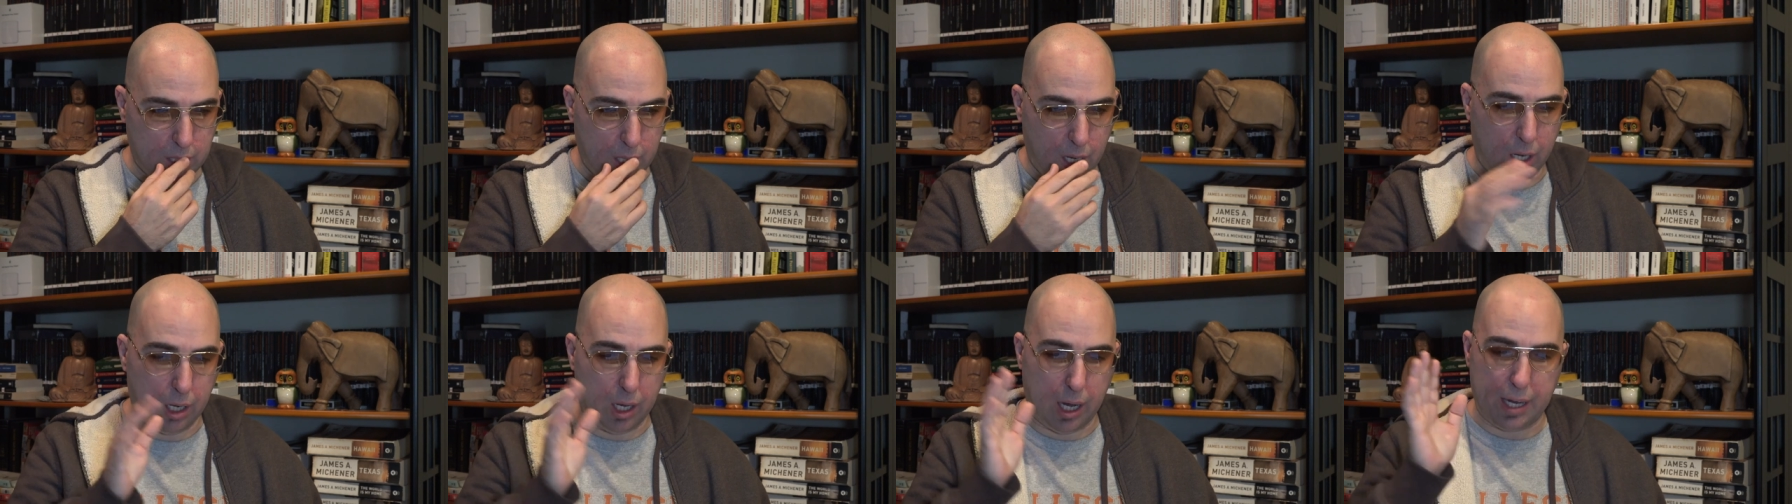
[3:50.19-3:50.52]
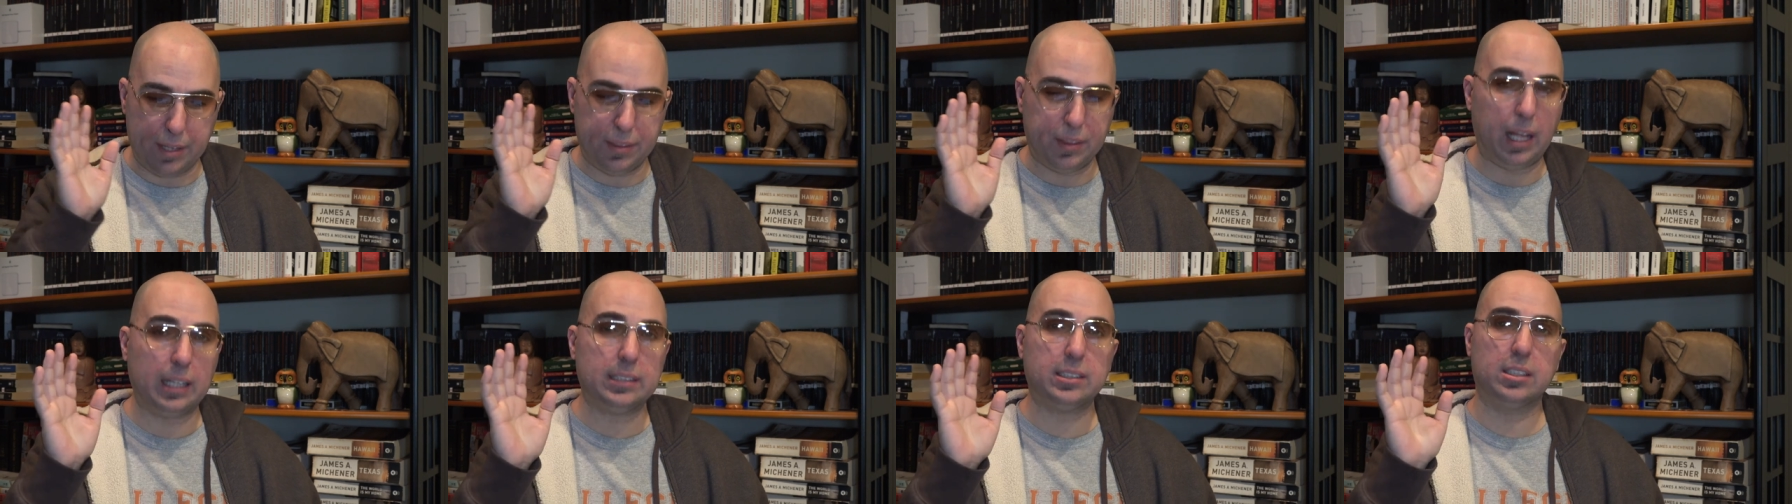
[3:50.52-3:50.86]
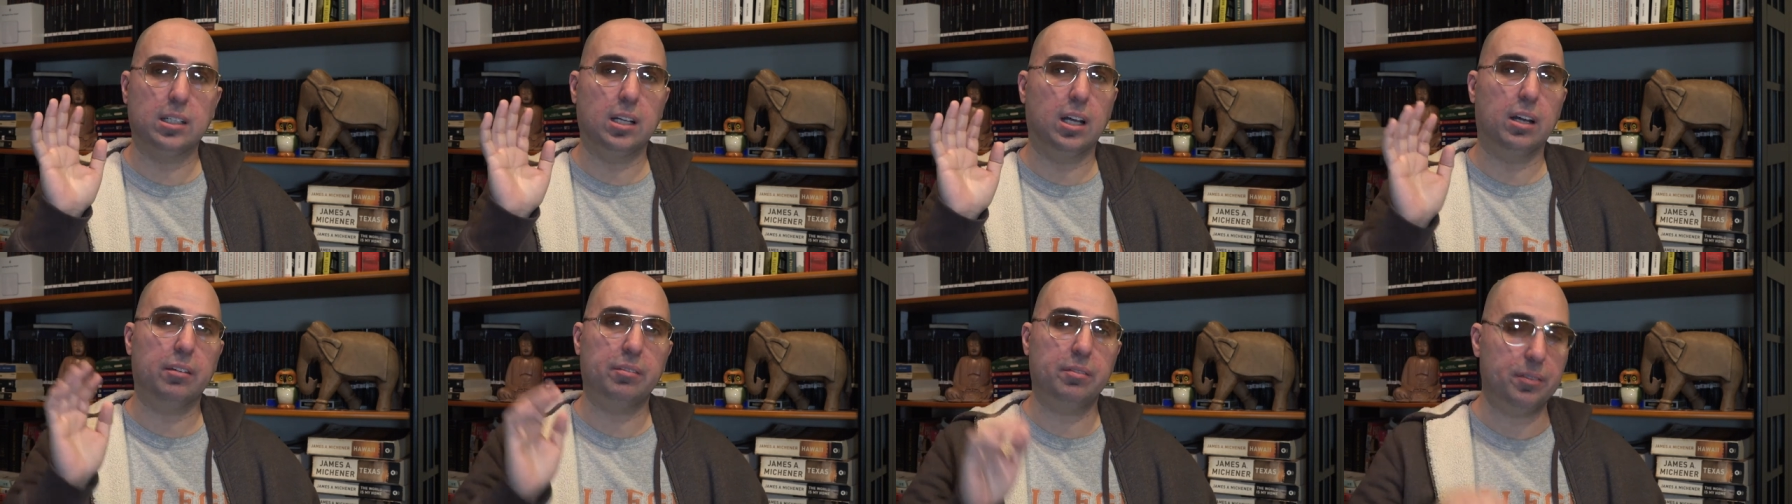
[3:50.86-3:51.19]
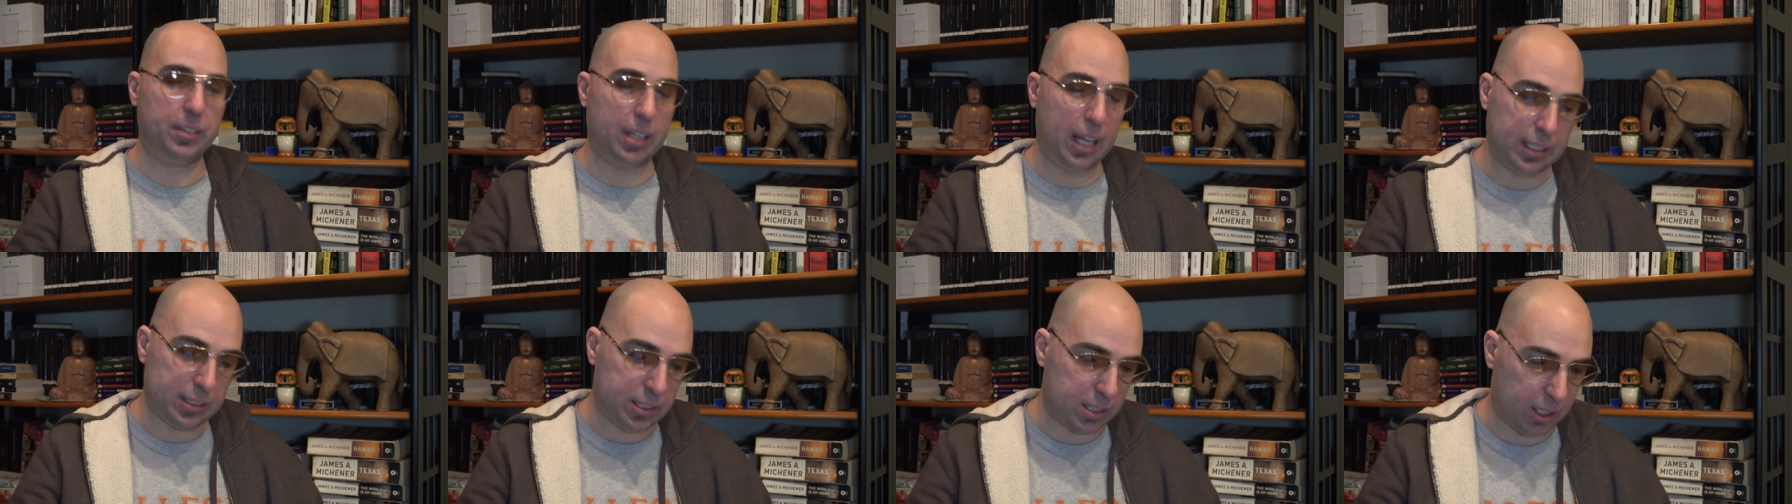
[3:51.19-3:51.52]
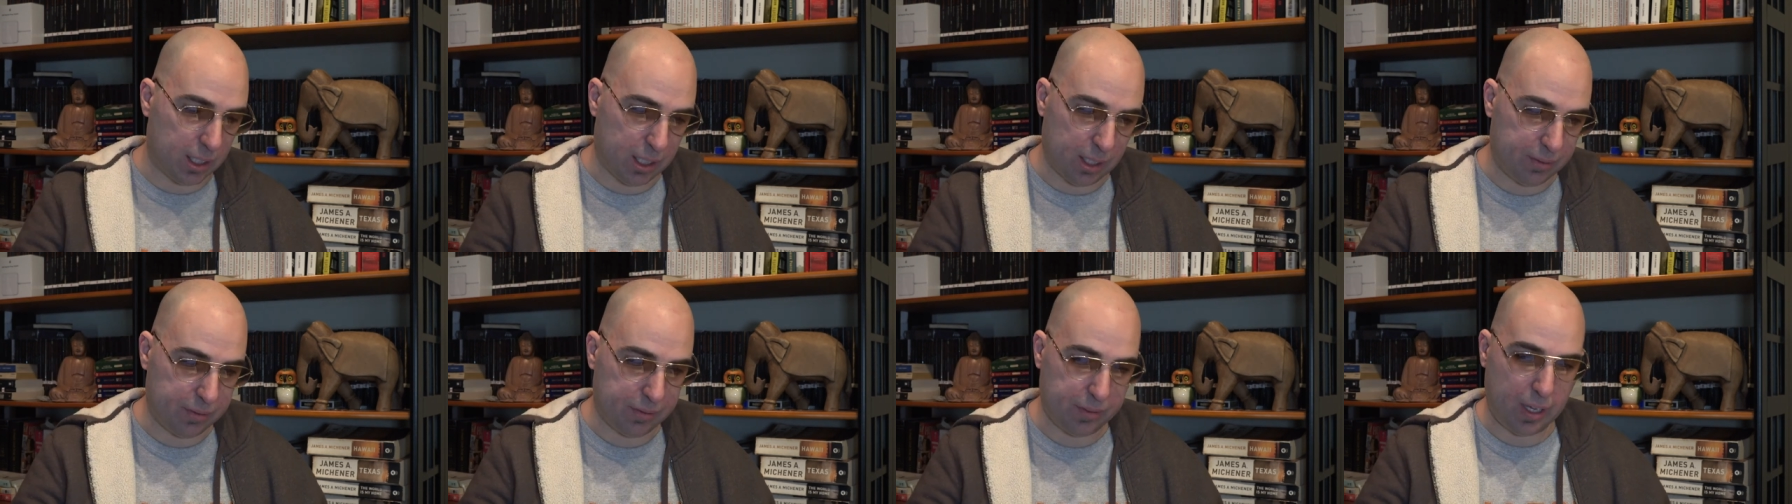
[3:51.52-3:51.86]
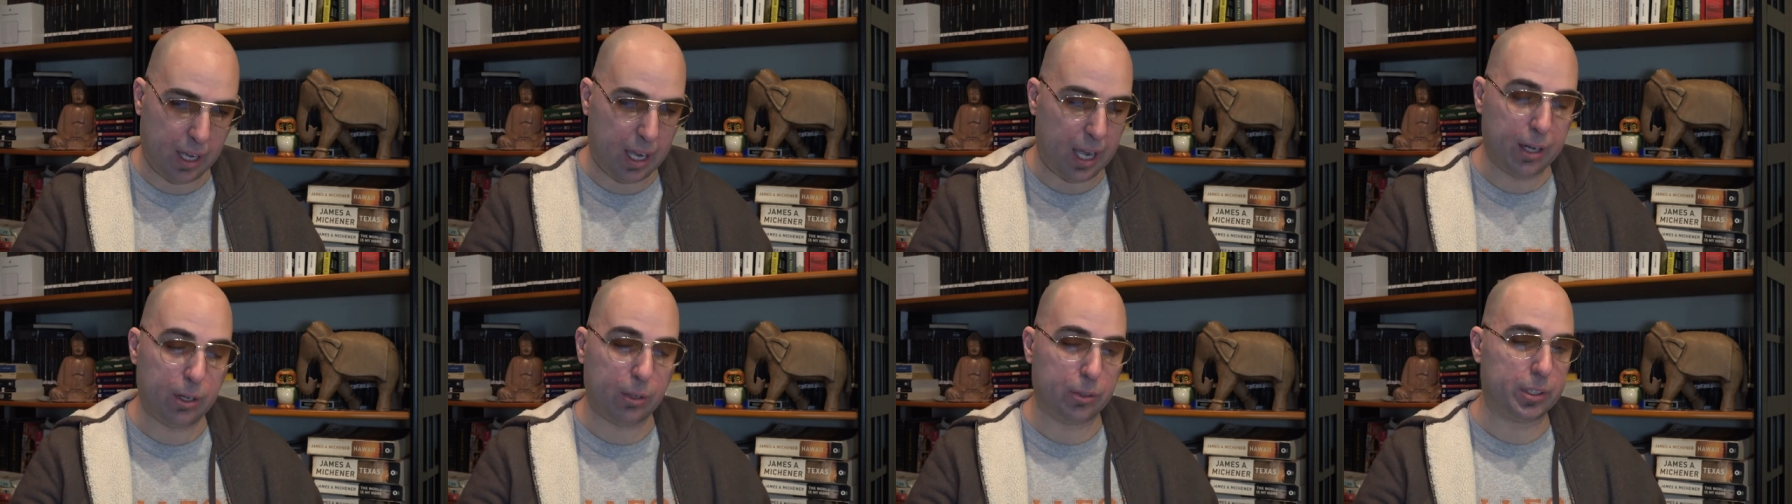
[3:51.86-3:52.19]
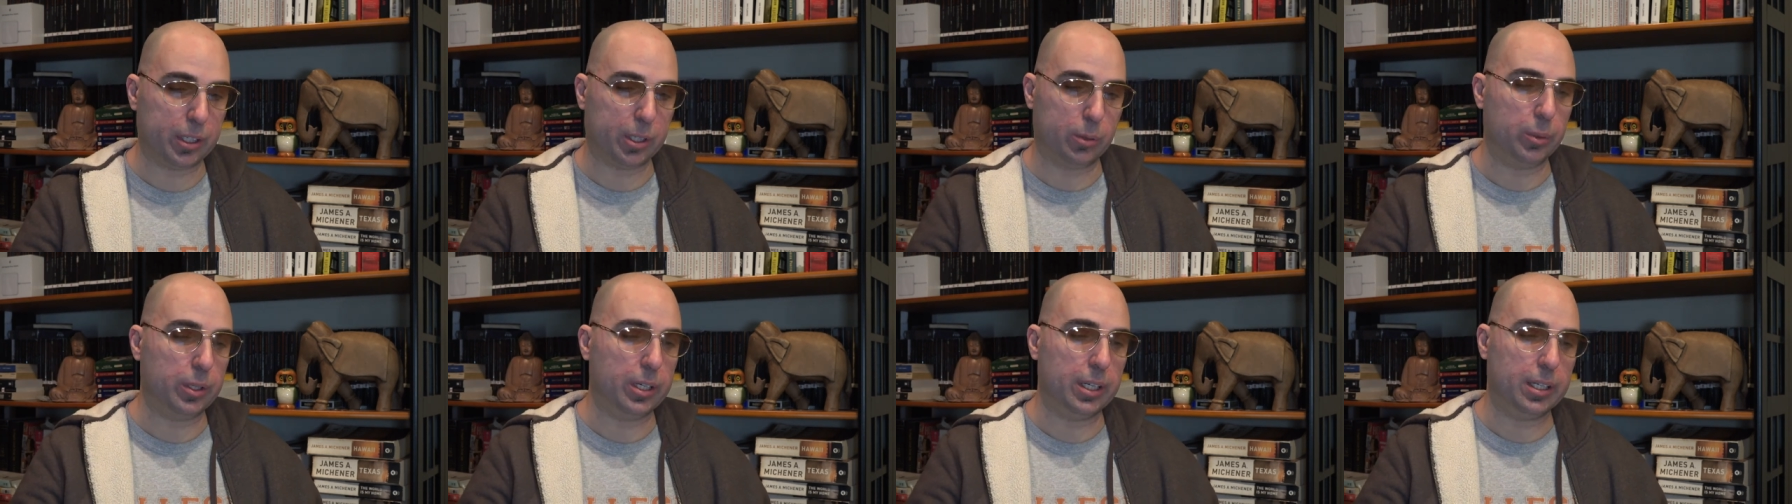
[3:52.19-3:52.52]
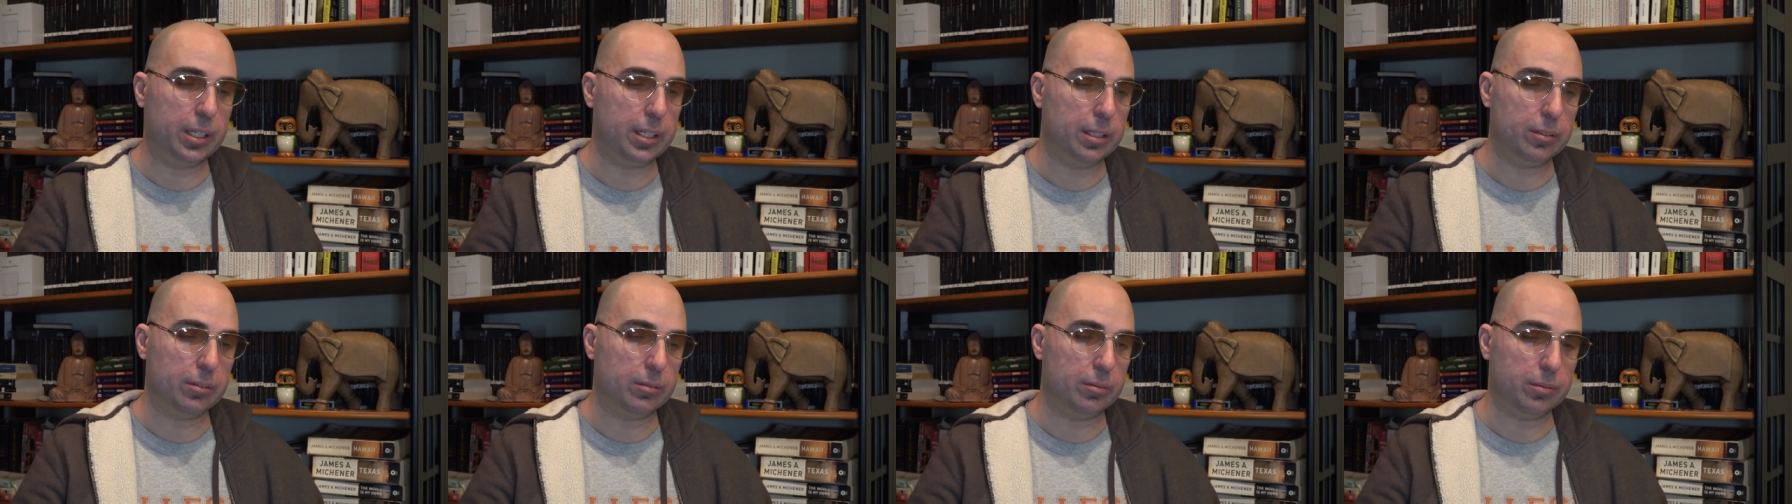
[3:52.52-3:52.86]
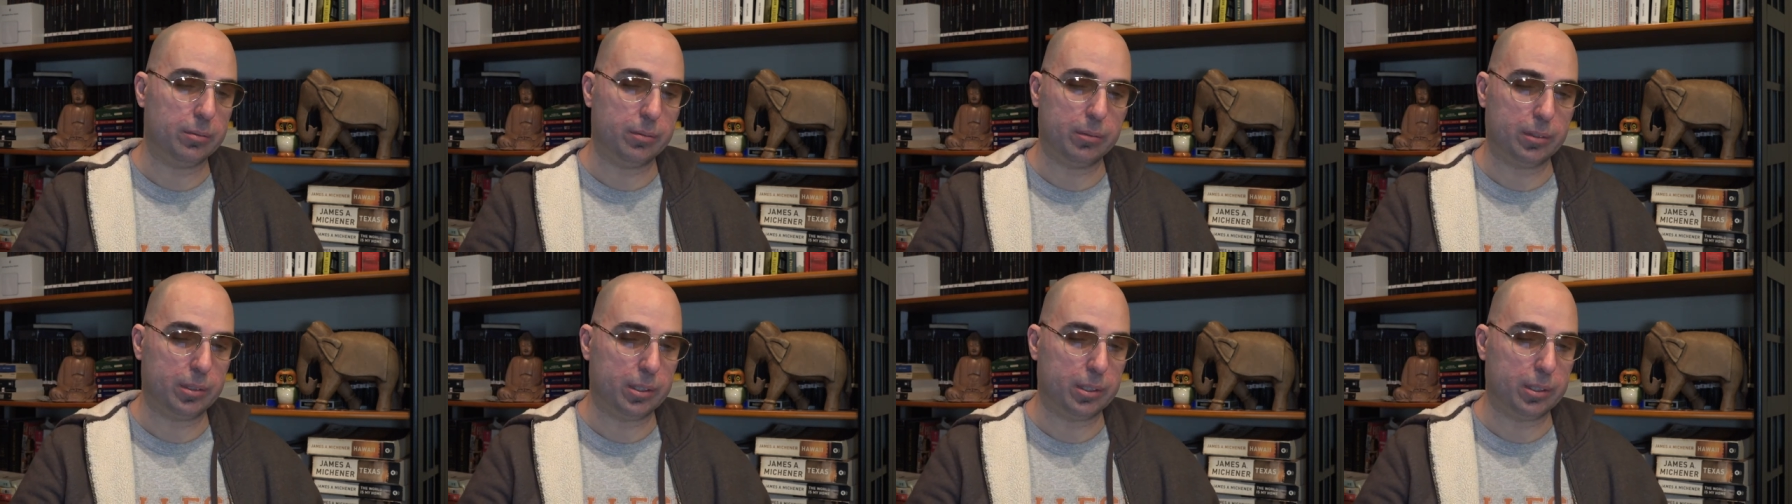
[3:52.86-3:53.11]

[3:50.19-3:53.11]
All right, that's enough. That's enough. I don't think we need to.